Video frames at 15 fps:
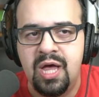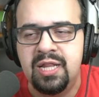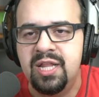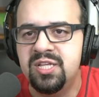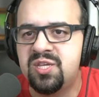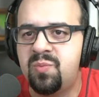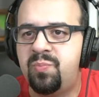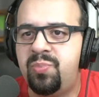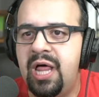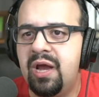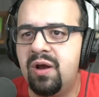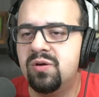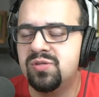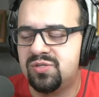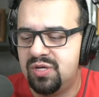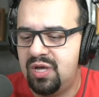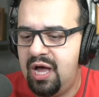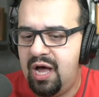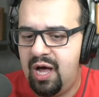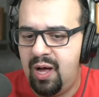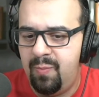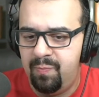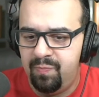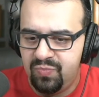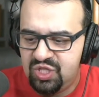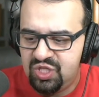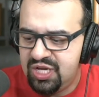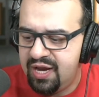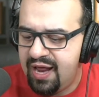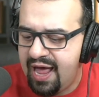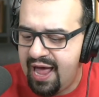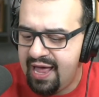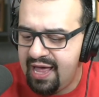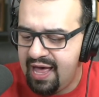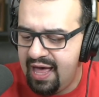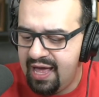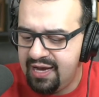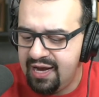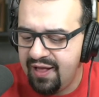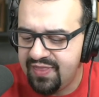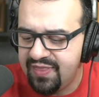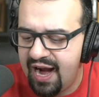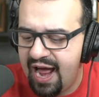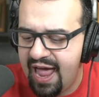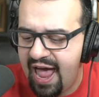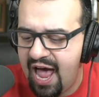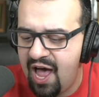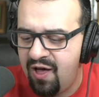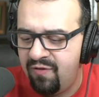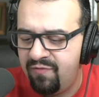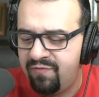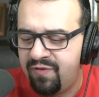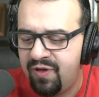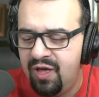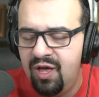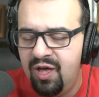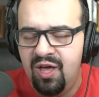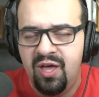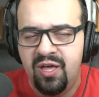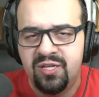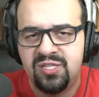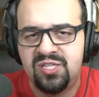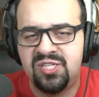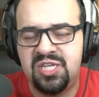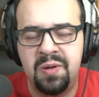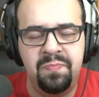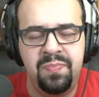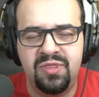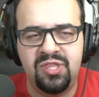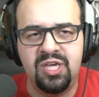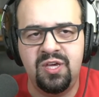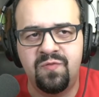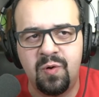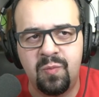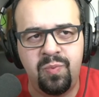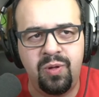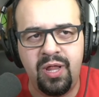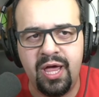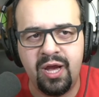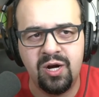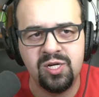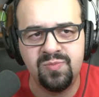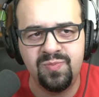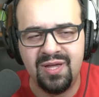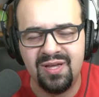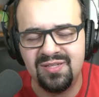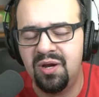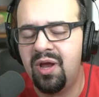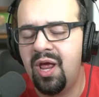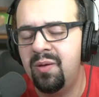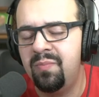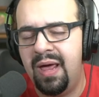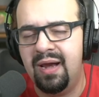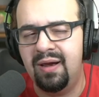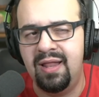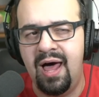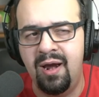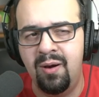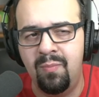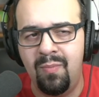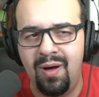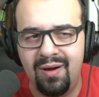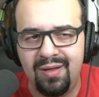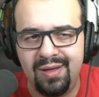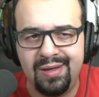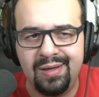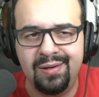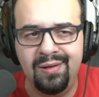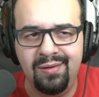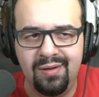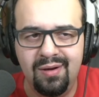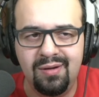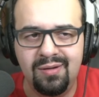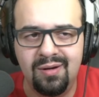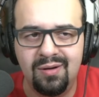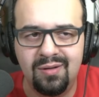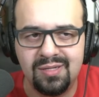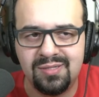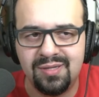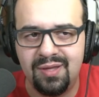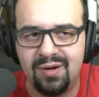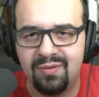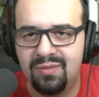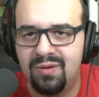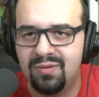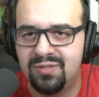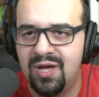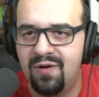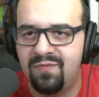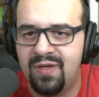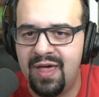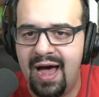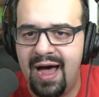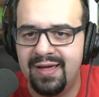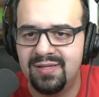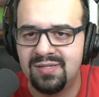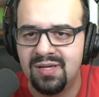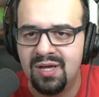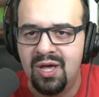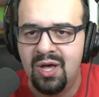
Listen, players today, not that I have sympathy for players because they're getting paid a lot of money and listen, they're tough guys.